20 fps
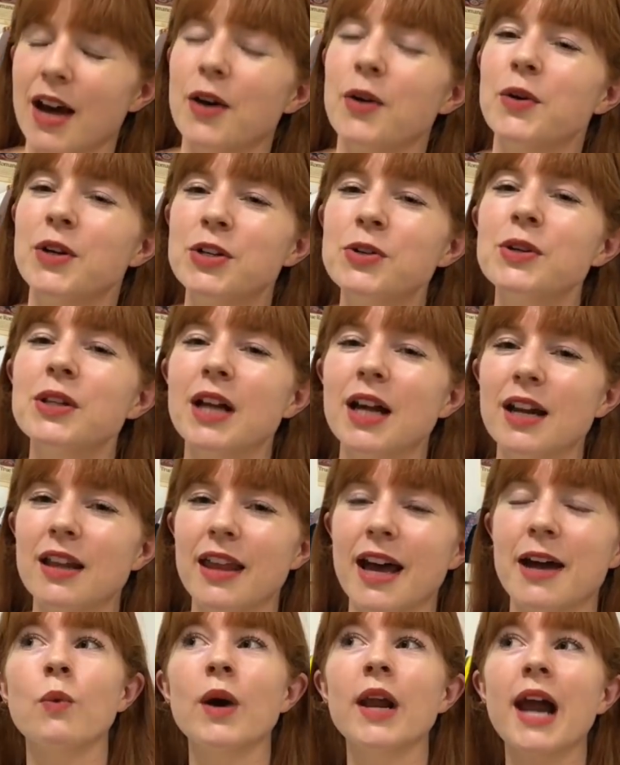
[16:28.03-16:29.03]
We do a lot of
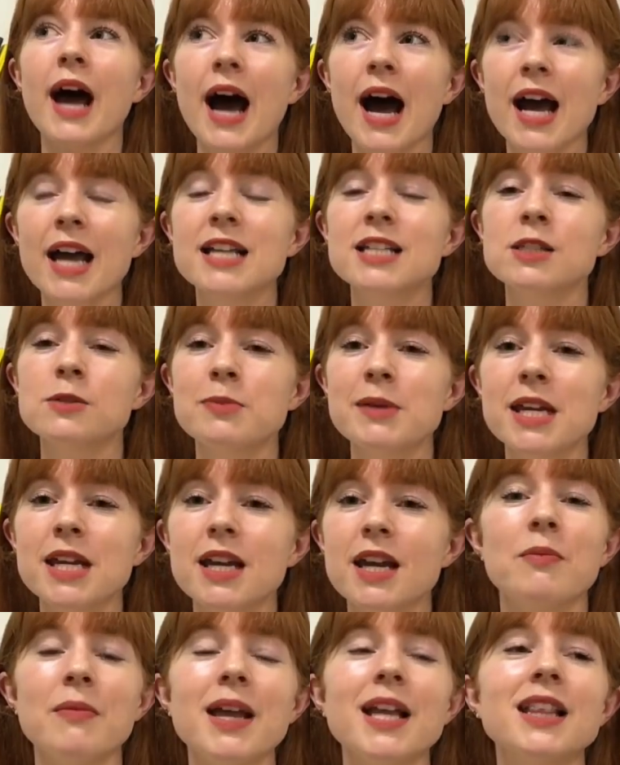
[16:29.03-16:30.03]
that. When I
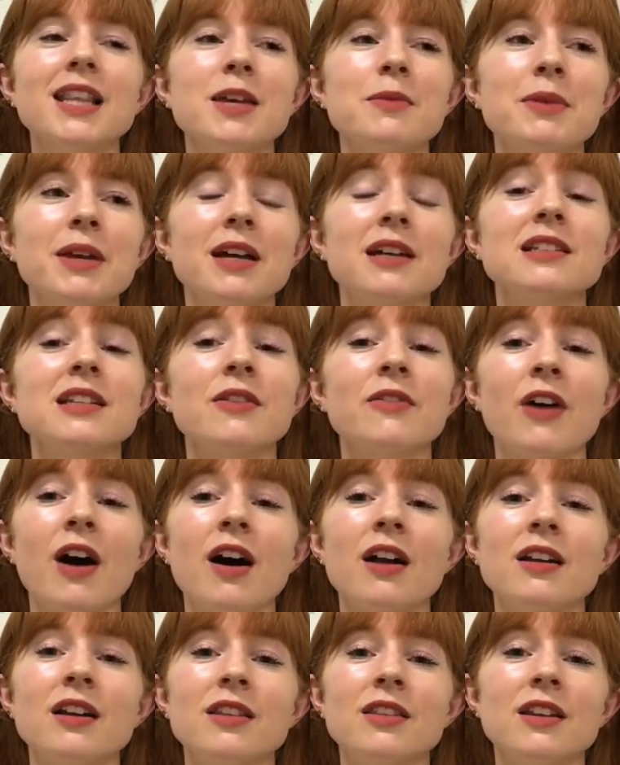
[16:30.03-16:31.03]
speak, mainly because I've
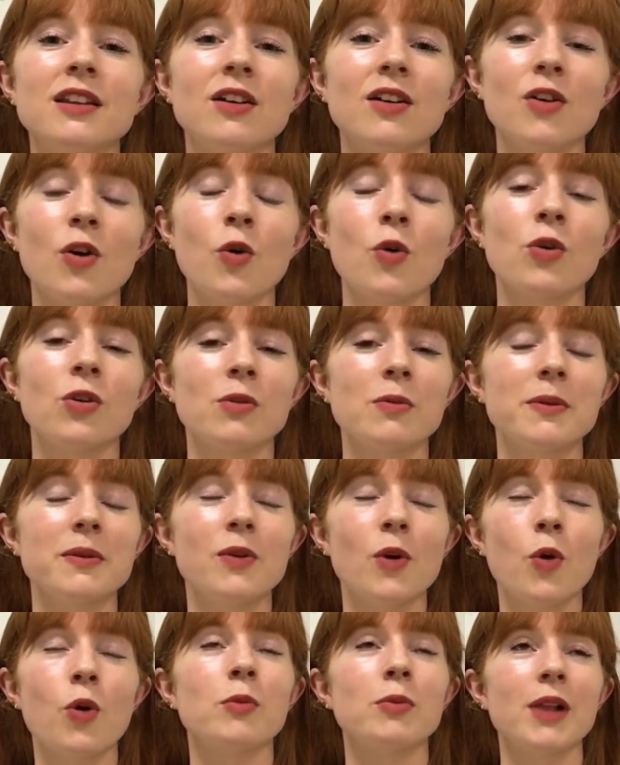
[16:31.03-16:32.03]
gotten in the
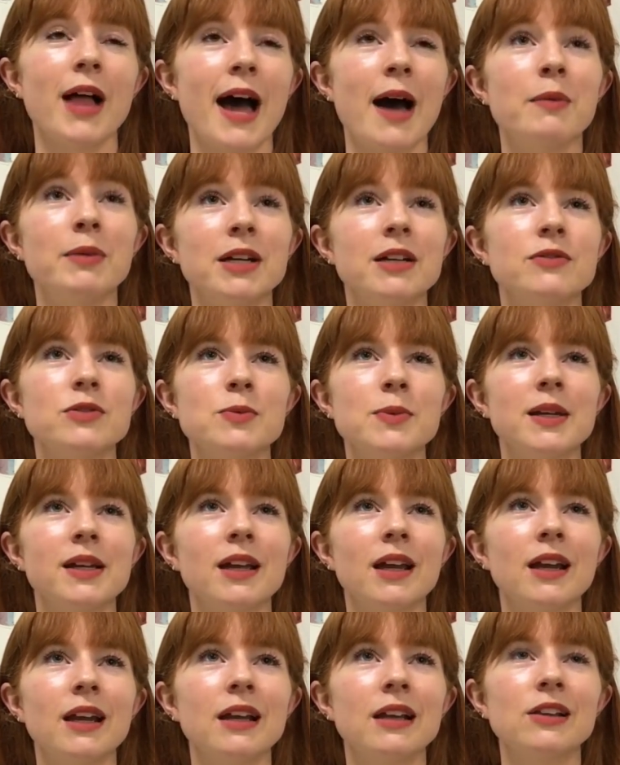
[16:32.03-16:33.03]
horrible habit of
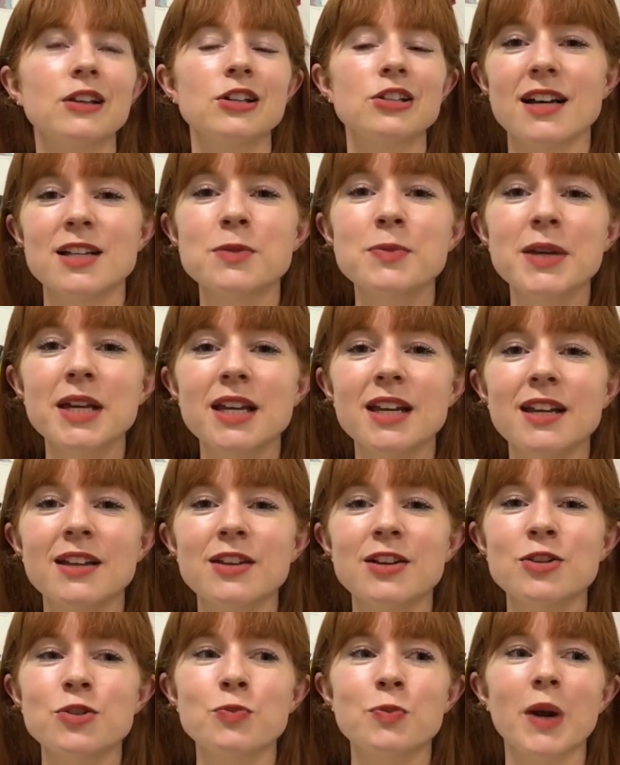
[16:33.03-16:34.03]
speaking in English, I speak in
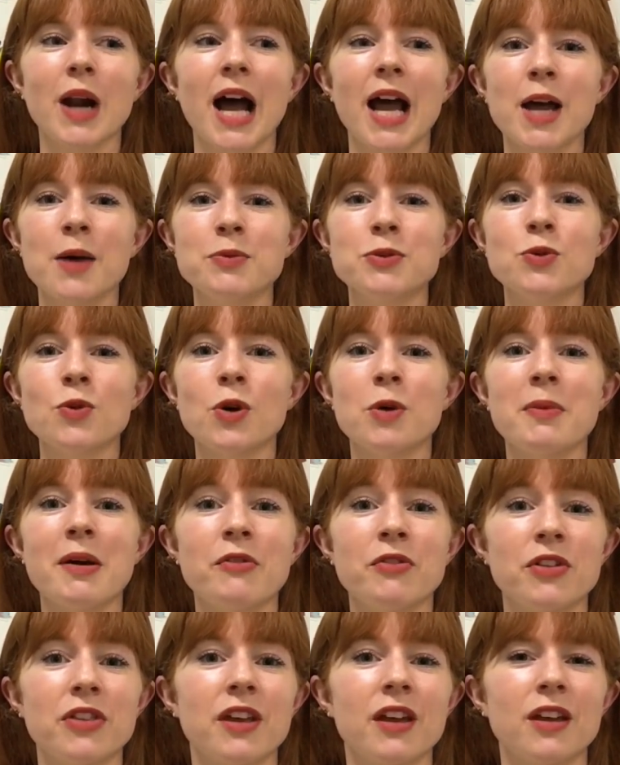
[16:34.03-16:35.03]
English but I absorb
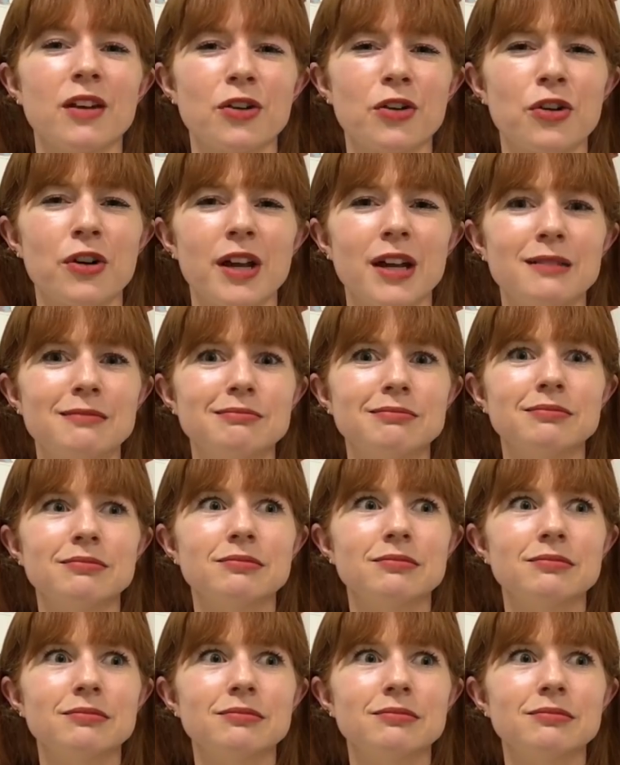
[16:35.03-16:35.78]
everything in Korean.